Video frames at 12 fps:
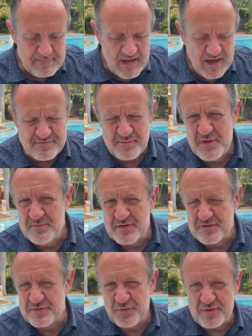I remember a
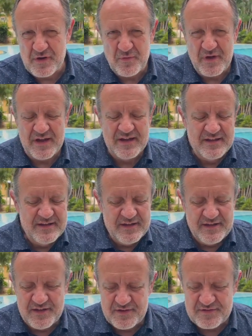story where
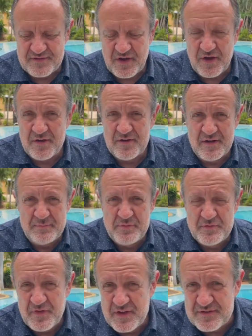years ago a
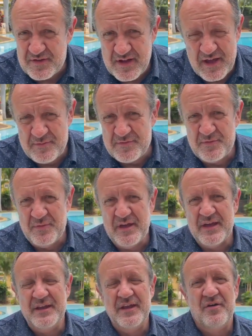professor came to
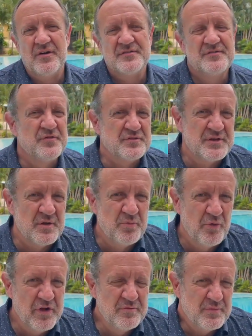me and he asked for an
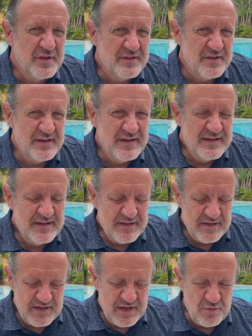appointment, and
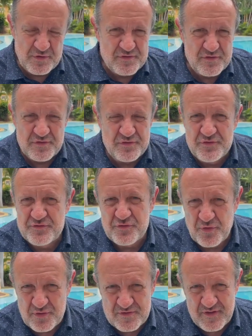he was
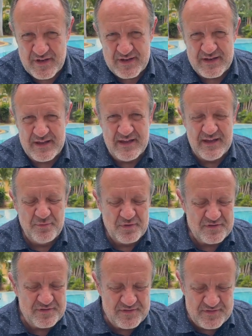distraught and he
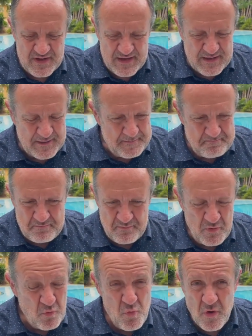was
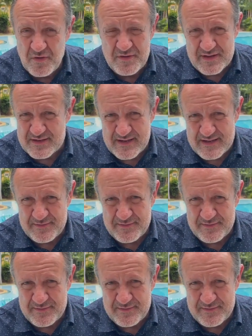bewildered.